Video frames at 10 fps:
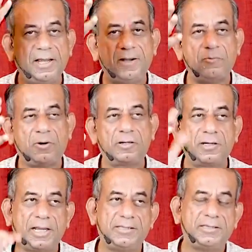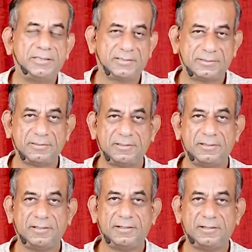and walk like this.
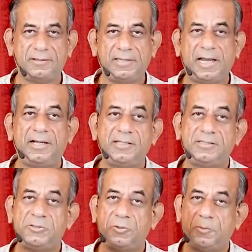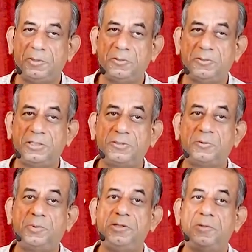That is Sri Aurobindo, the
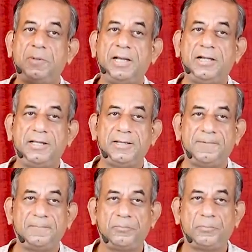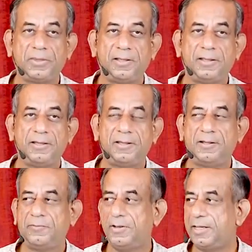superhumanity
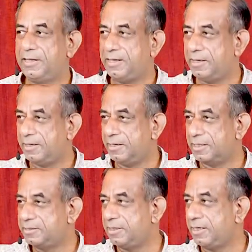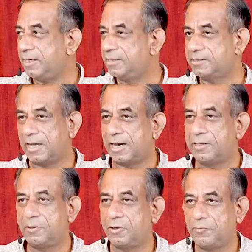where he nurturing in his
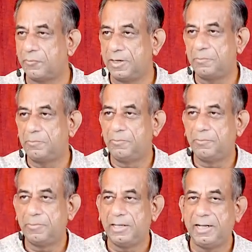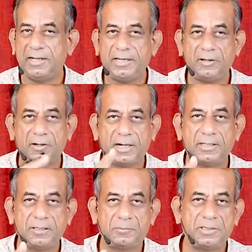heart not one lady or
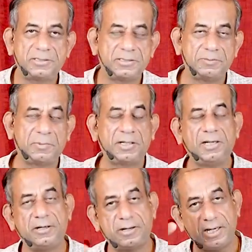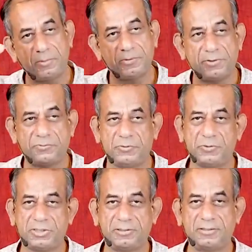another person but a dream of the
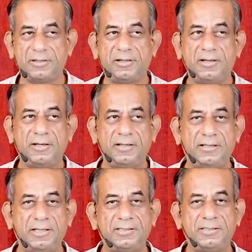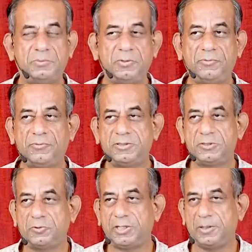future there's this beautiful
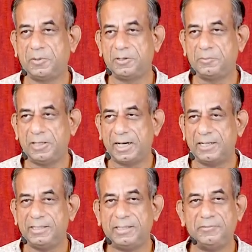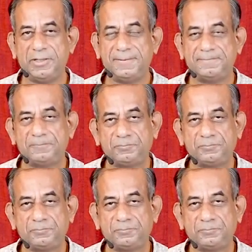story about Mrinalini Devi